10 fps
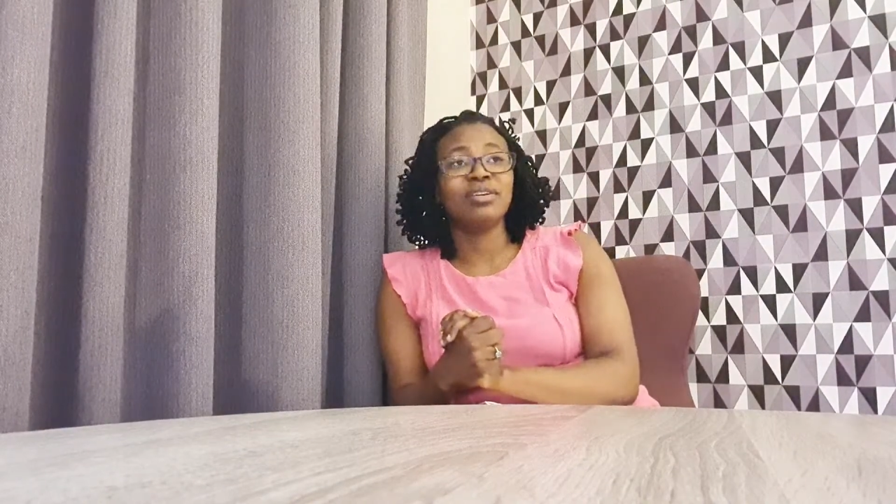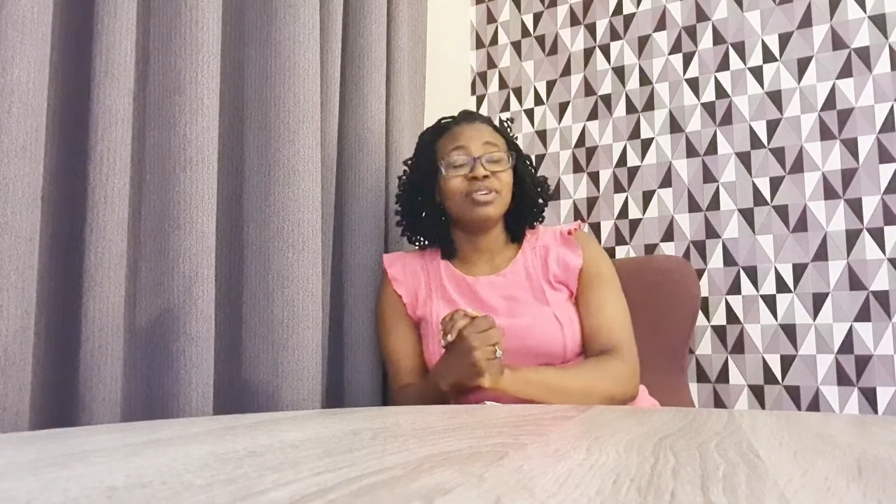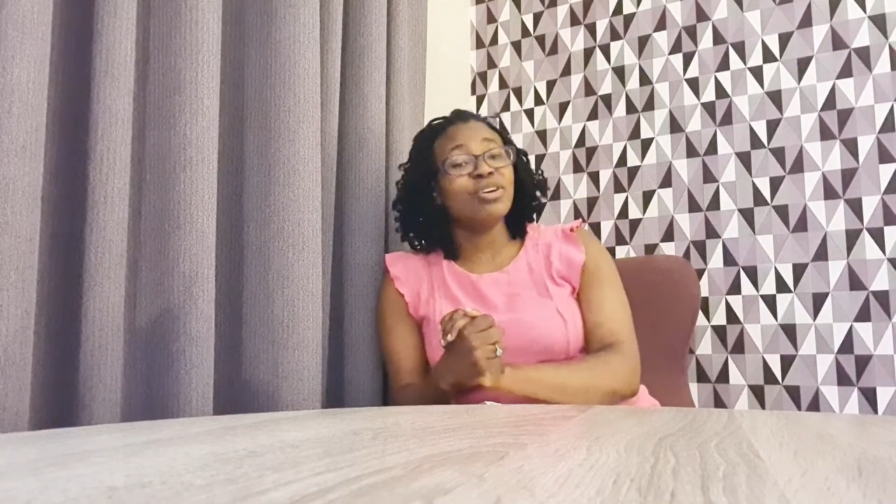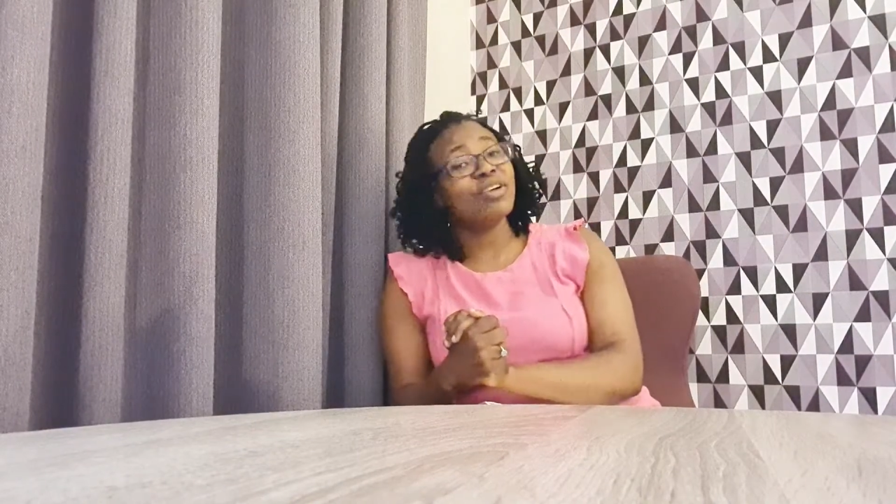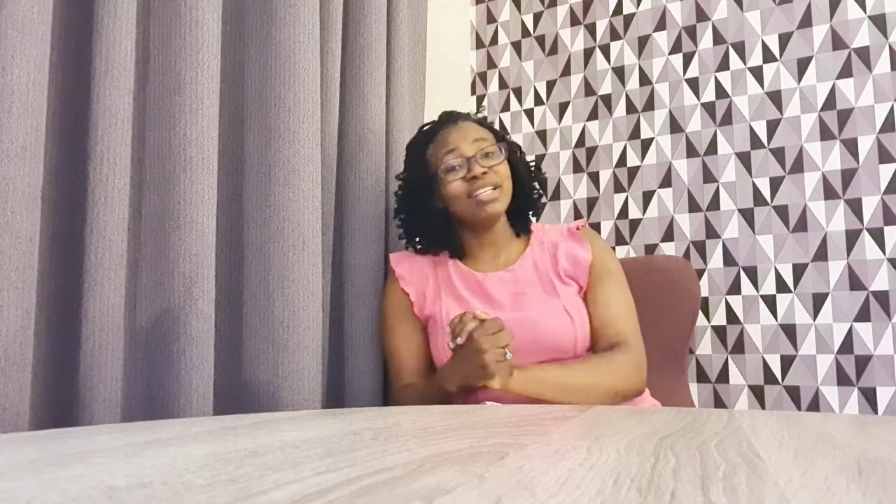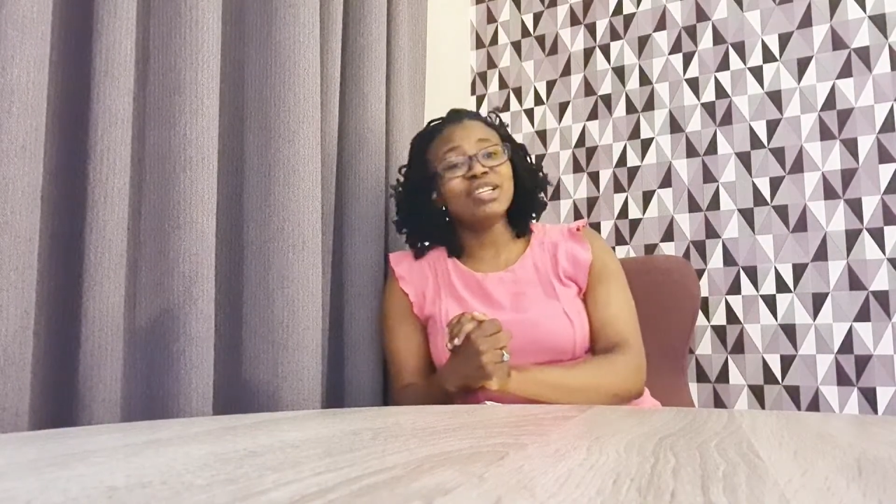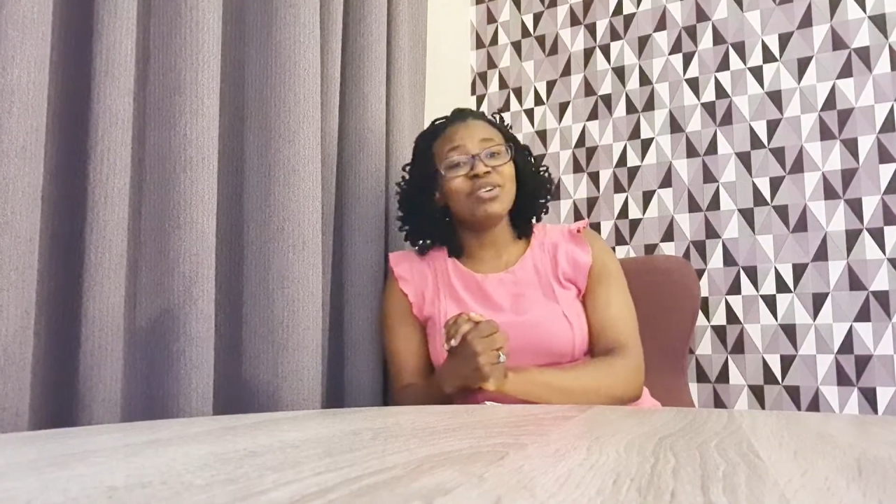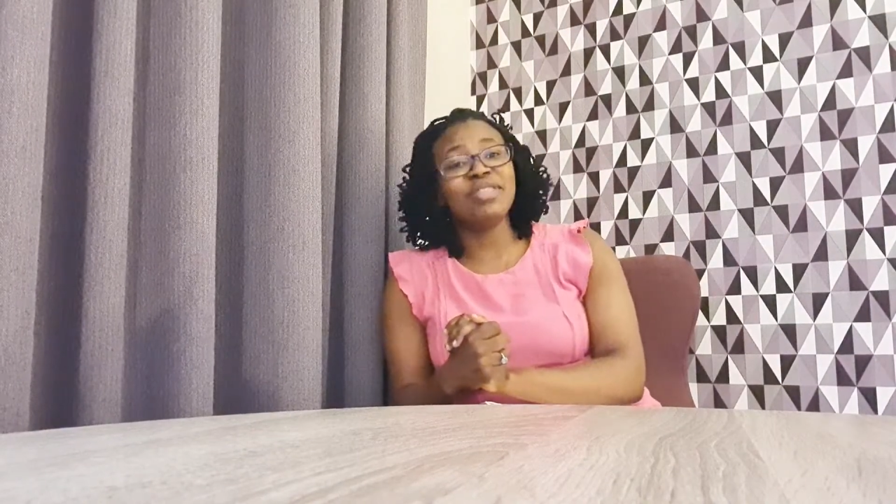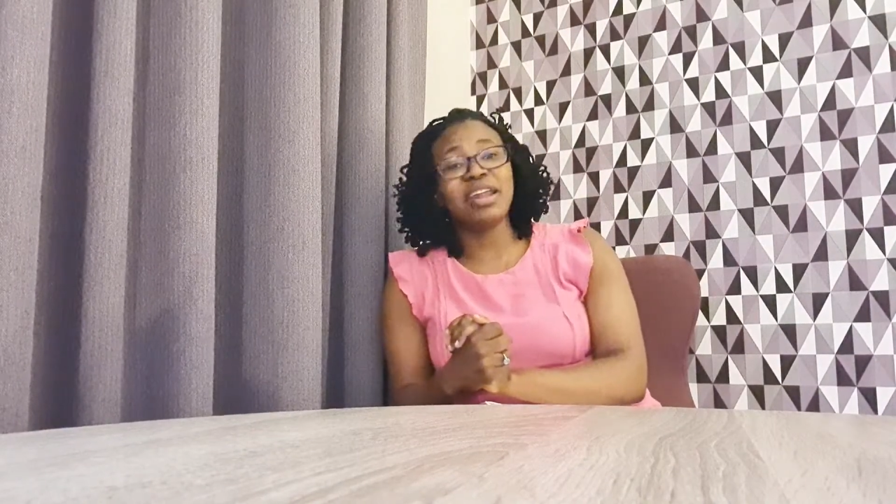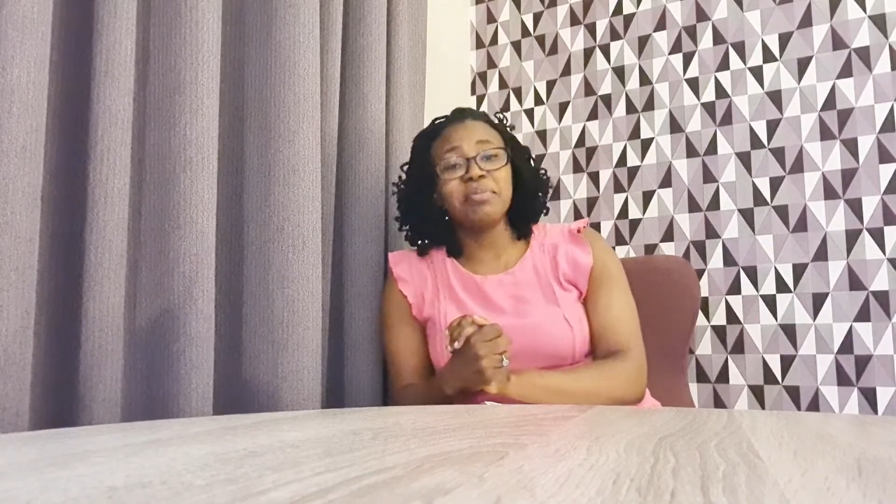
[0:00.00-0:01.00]
You already
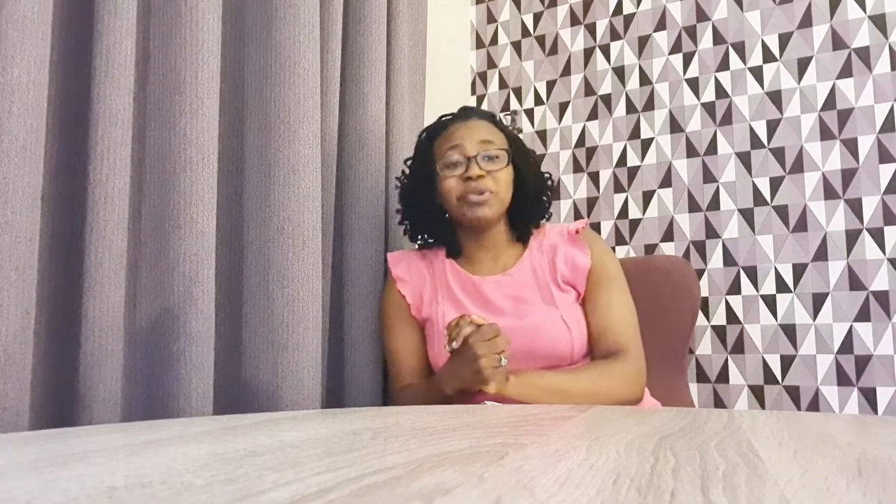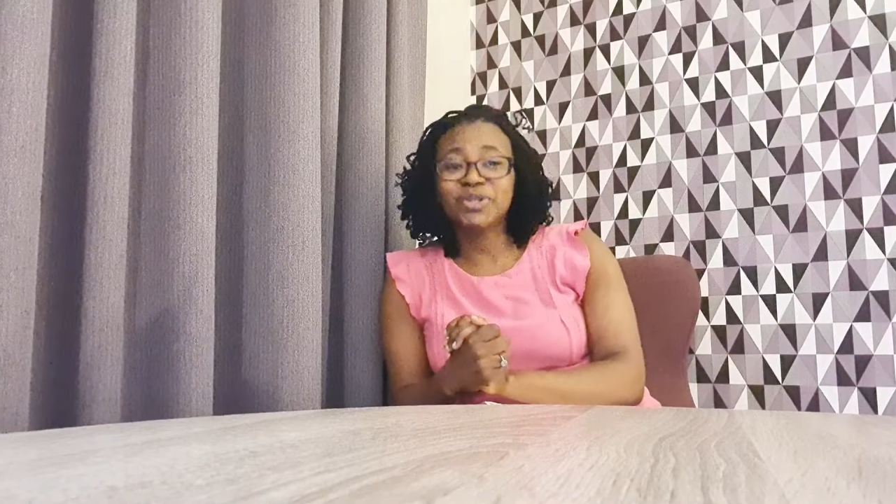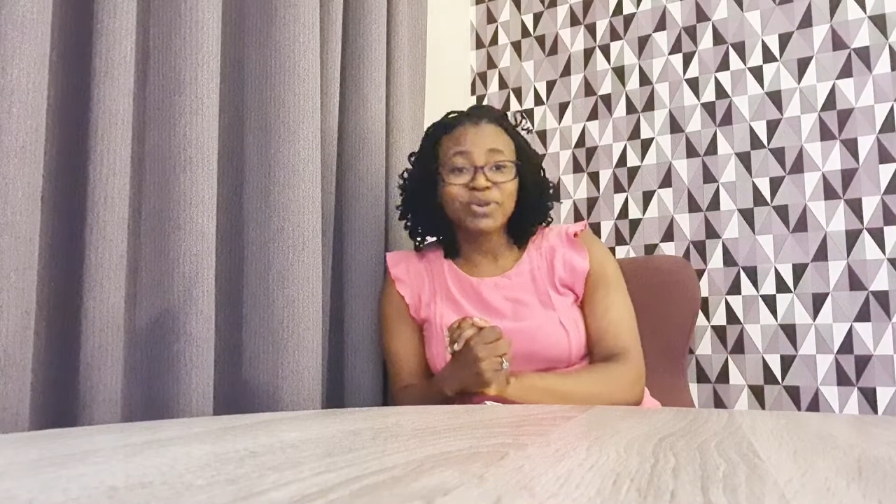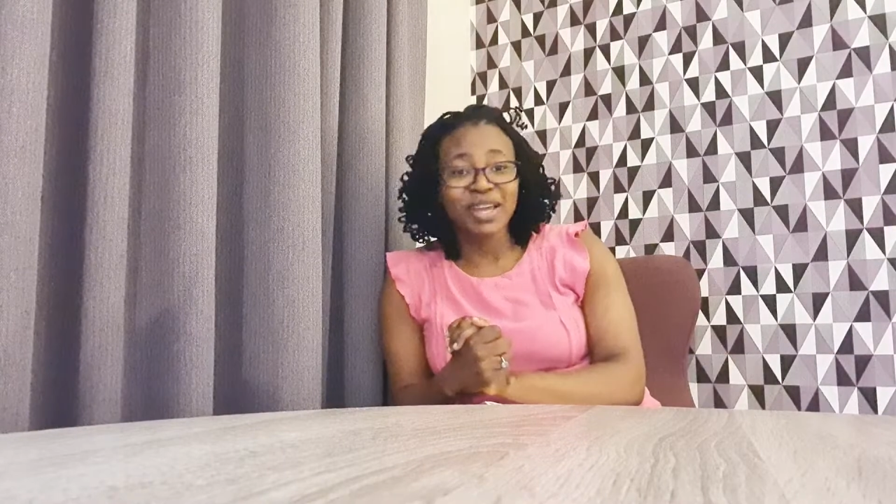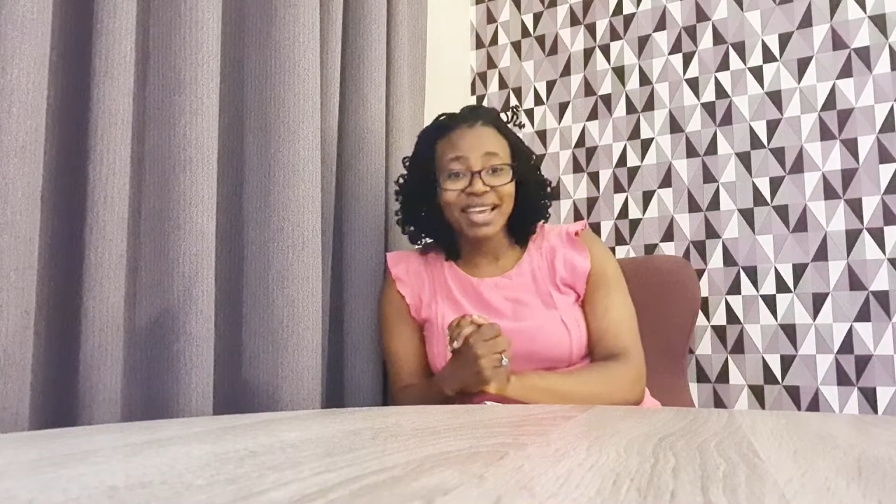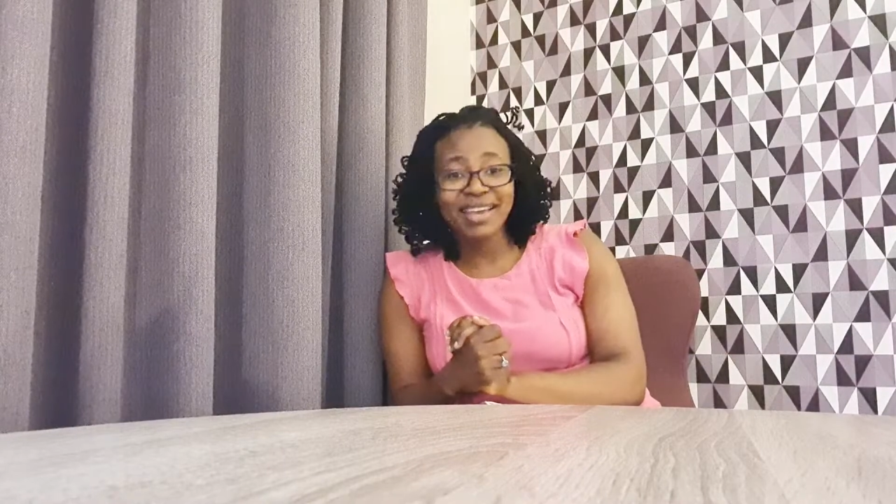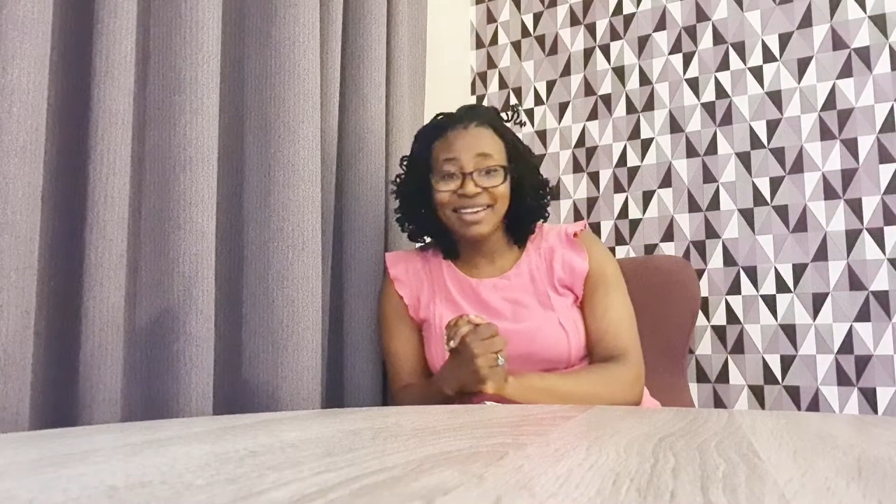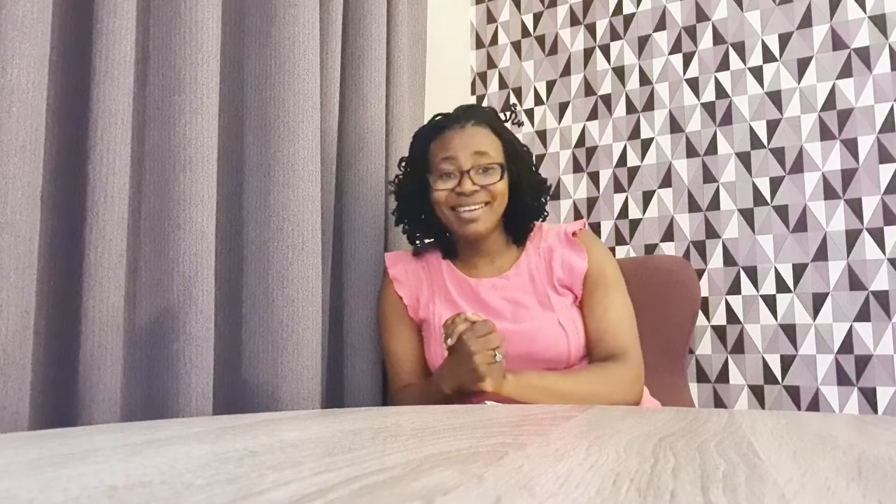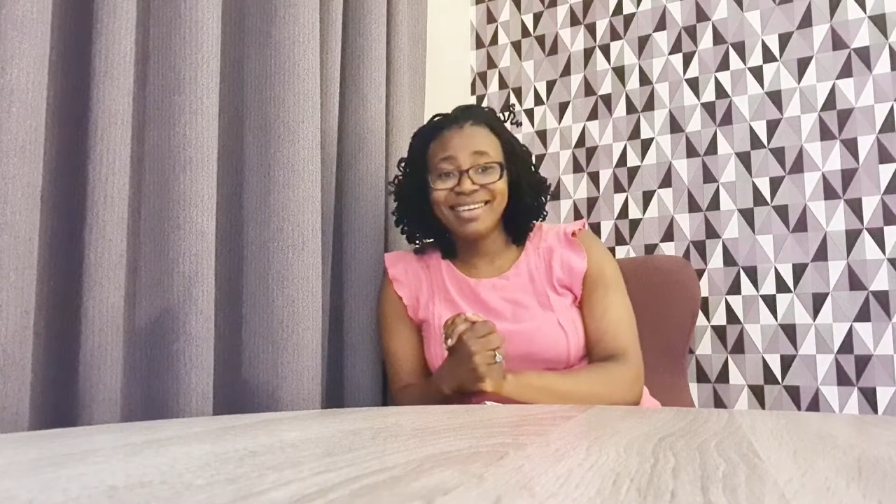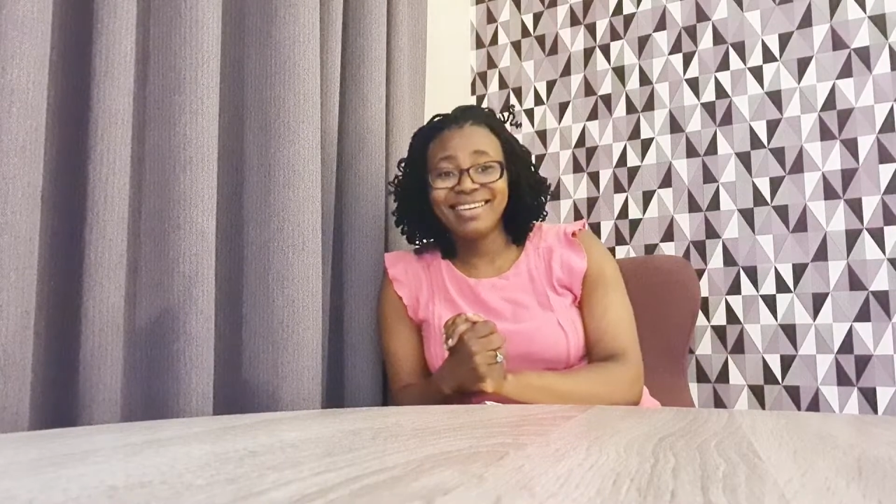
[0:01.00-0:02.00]
know that I'm not okay.